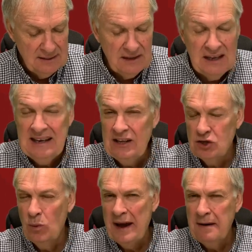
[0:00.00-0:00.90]
You need
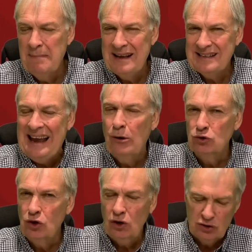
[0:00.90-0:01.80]
to wear a mask
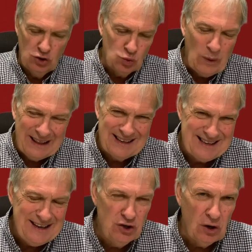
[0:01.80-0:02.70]
outdoors as well as
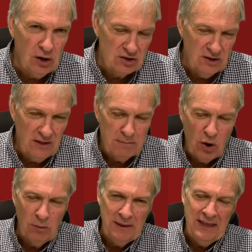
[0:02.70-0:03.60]
indoors at the
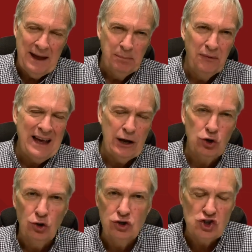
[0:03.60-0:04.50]
moment there, but that
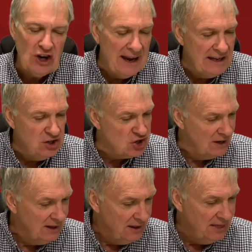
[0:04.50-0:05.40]
could change.
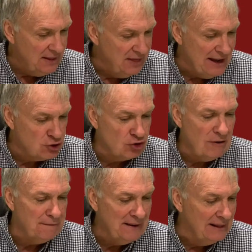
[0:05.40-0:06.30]
Their
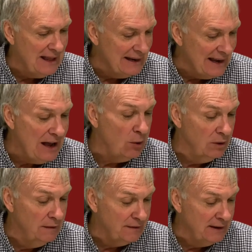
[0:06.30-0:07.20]
traffic light out
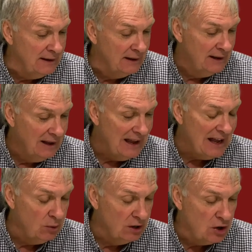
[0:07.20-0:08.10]
of
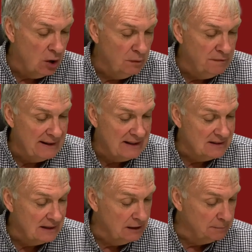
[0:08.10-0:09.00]
COVID, a
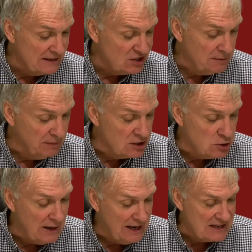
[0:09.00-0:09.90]
little bit similar
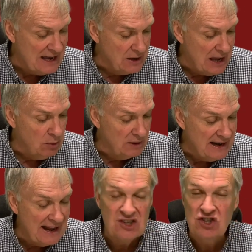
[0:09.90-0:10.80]
to ours. Our
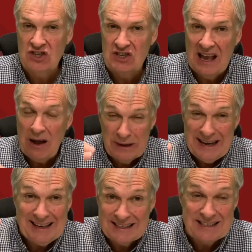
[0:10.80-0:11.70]

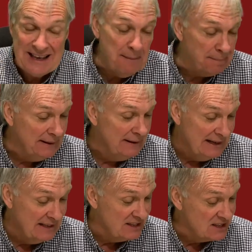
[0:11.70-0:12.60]
next step
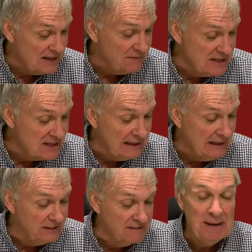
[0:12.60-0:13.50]
is the
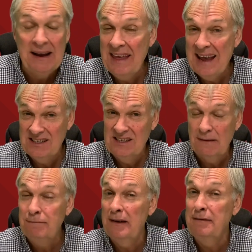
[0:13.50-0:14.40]
17th of May. Theirs is the
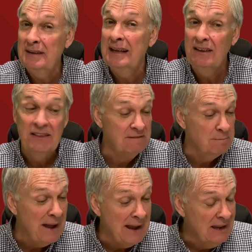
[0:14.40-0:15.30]
15th of
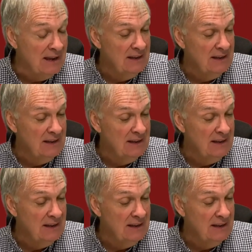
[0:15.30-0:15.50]
May.